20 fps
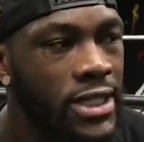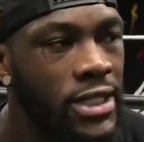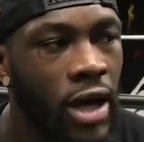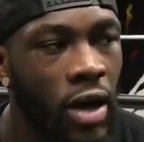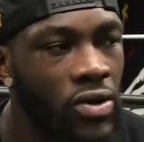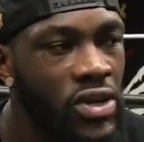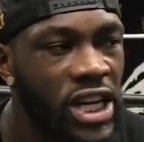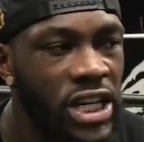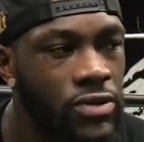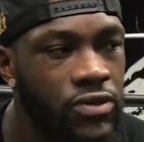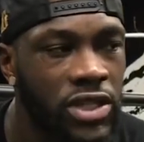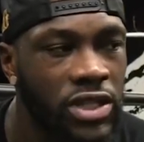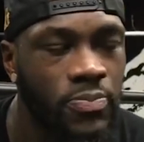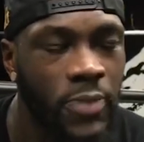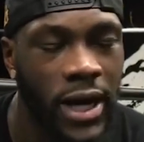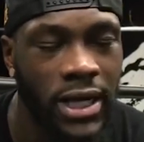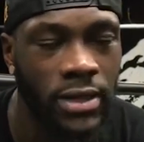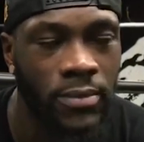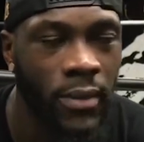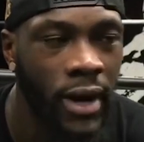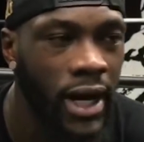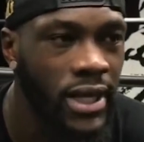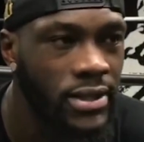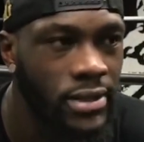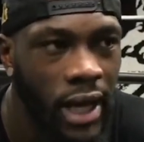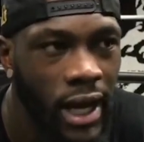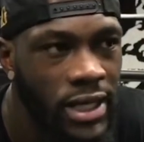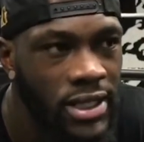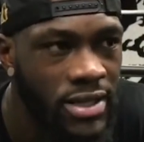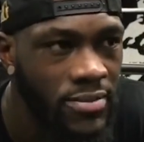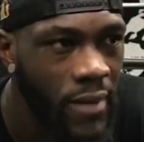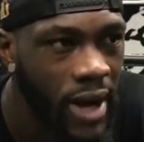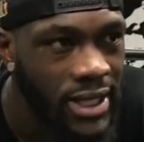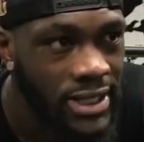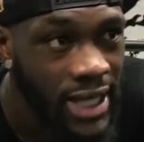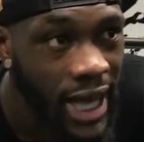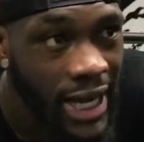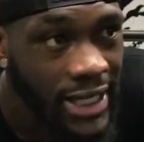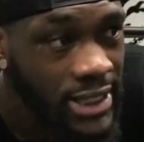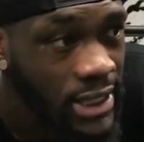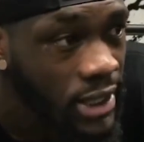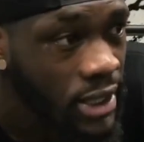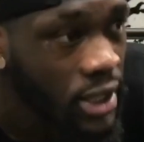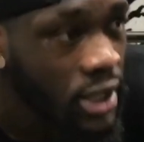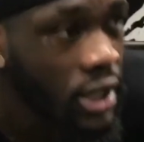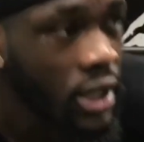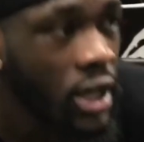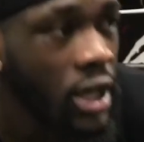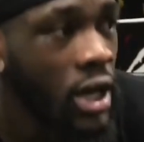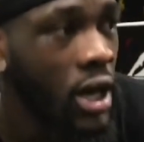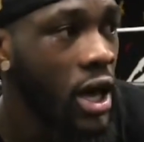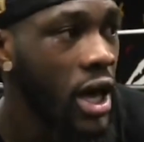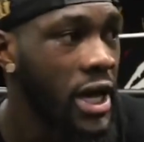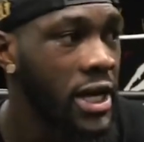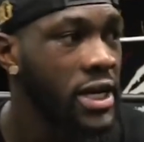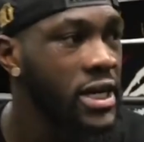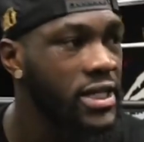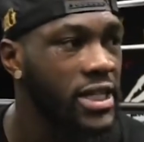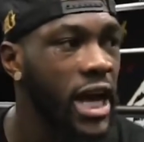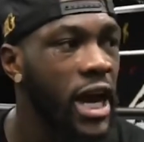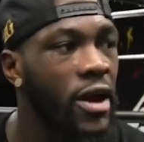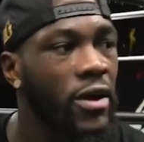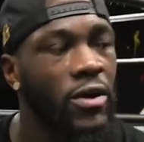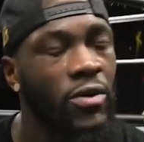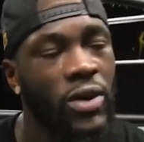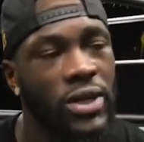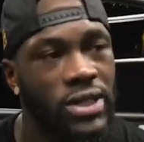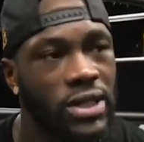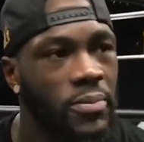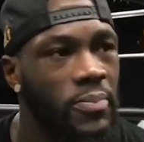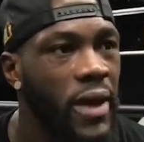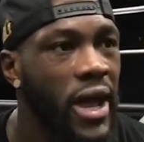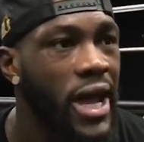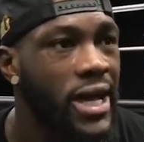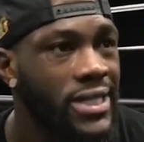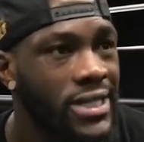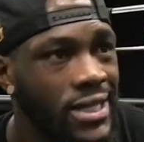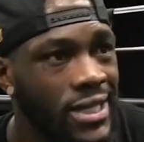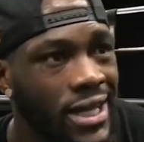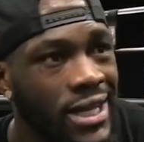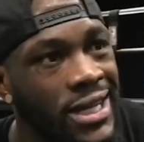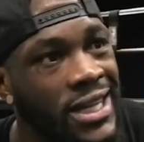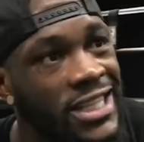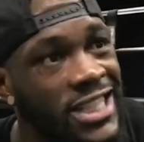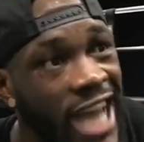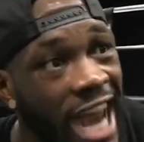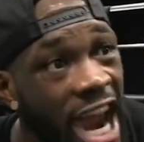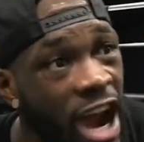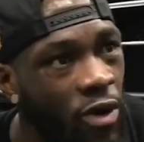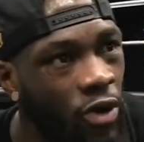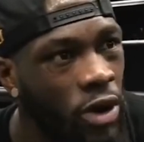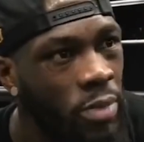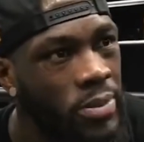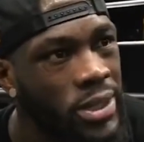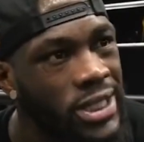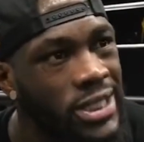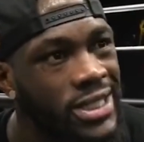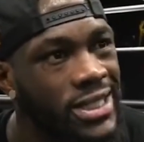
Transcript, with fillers: It's no disrespect to Mike Tyson. Mike Tyson in his era was the best in his era, but